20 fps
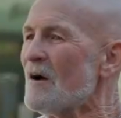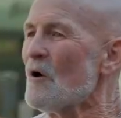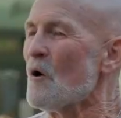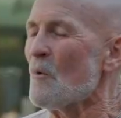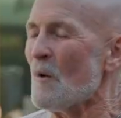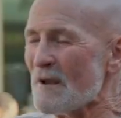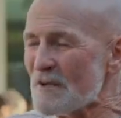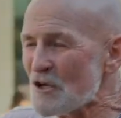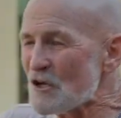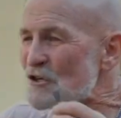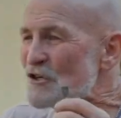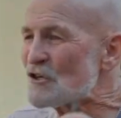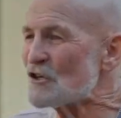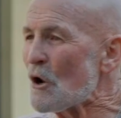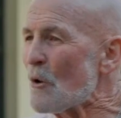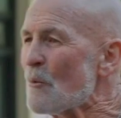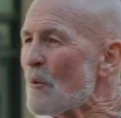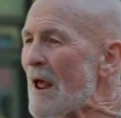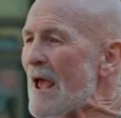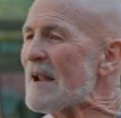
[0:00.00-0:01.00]
When you
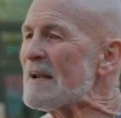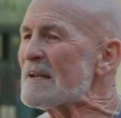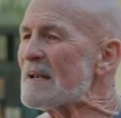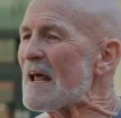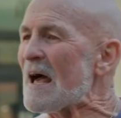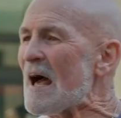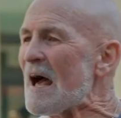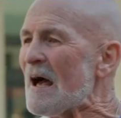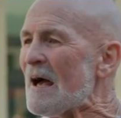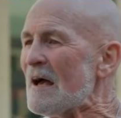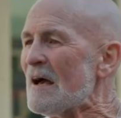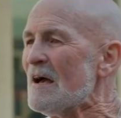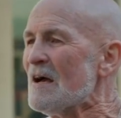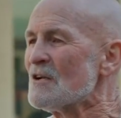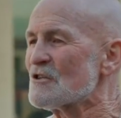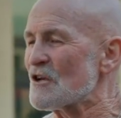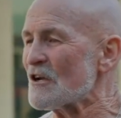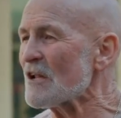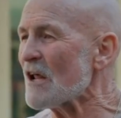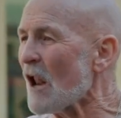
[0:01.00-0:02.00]
surrender
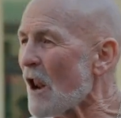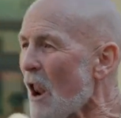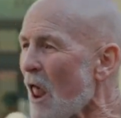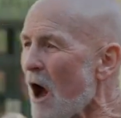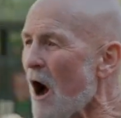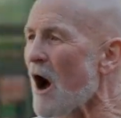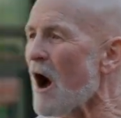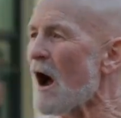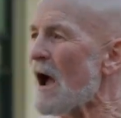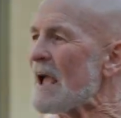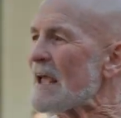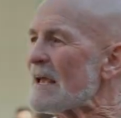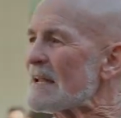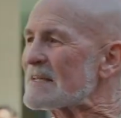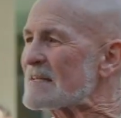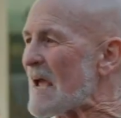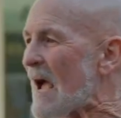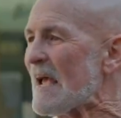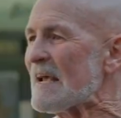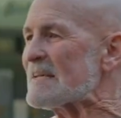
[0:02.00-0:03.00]
to the lie,
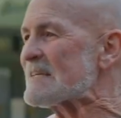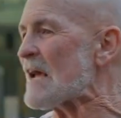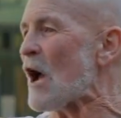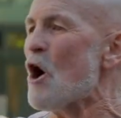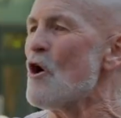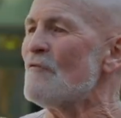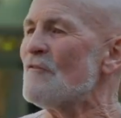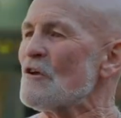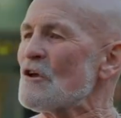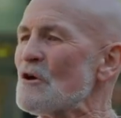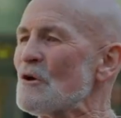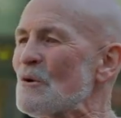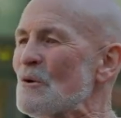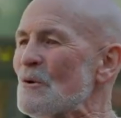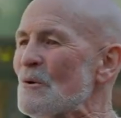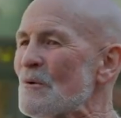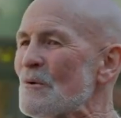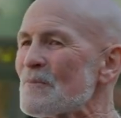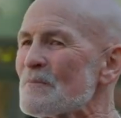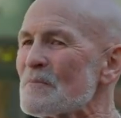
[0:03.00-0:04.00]
it takes over
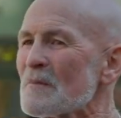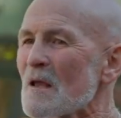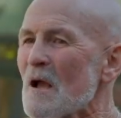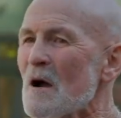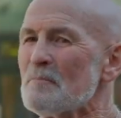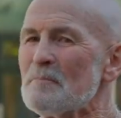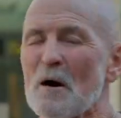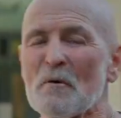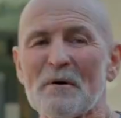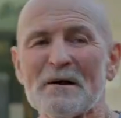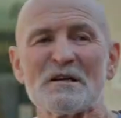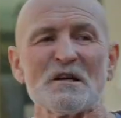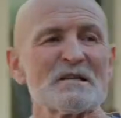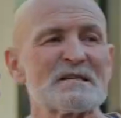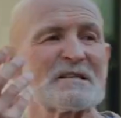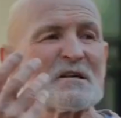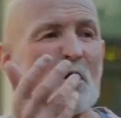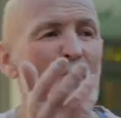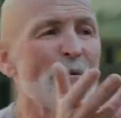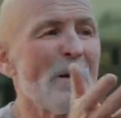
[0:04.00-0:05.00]
you. But when you
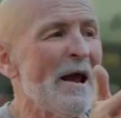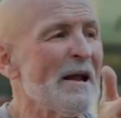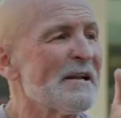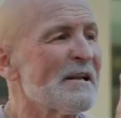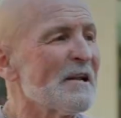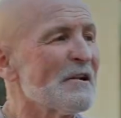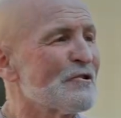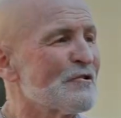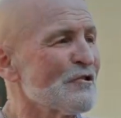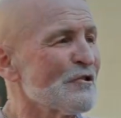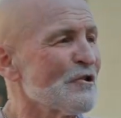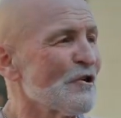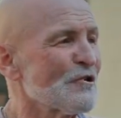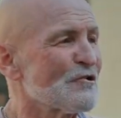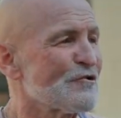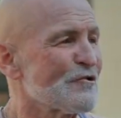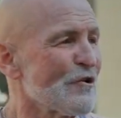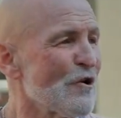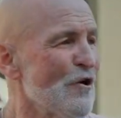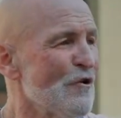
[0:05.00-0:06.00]
surrender to the
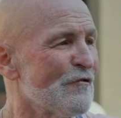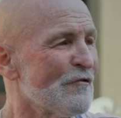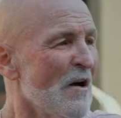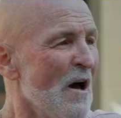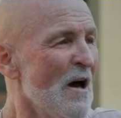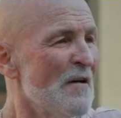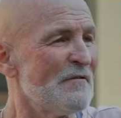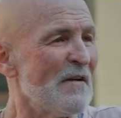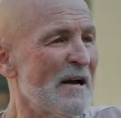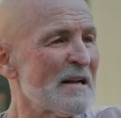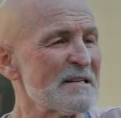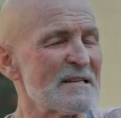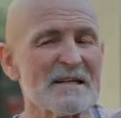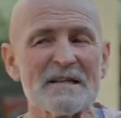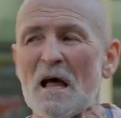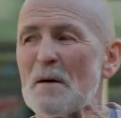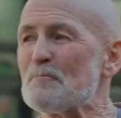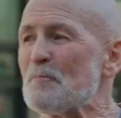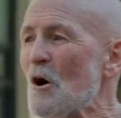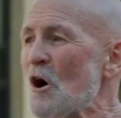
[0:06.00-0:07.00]
truth that is in
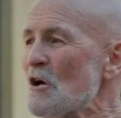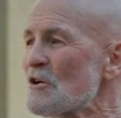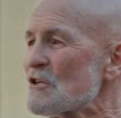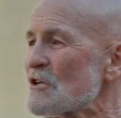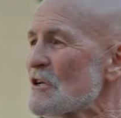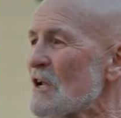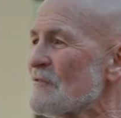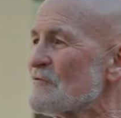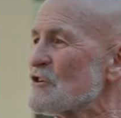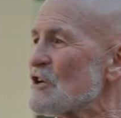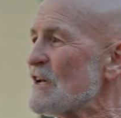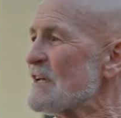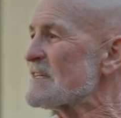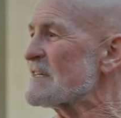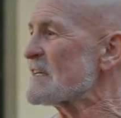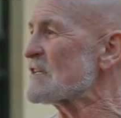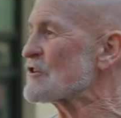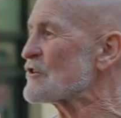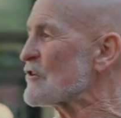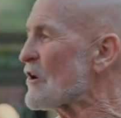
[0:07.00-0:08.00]
the person of
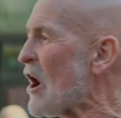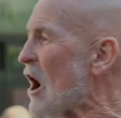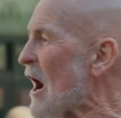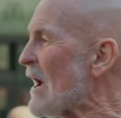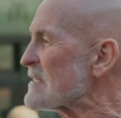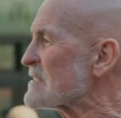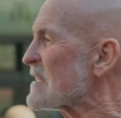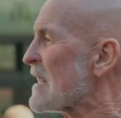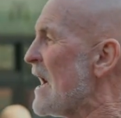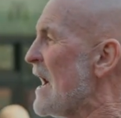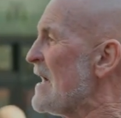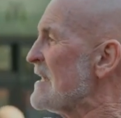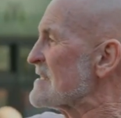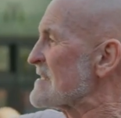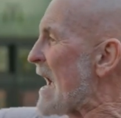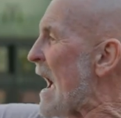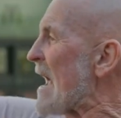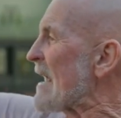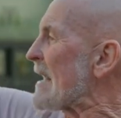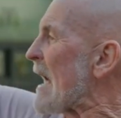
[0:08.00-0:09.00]
Jesus Christ,
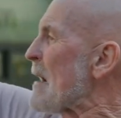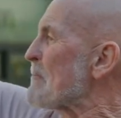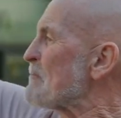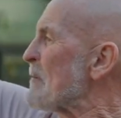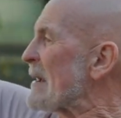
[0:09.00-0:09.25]
take up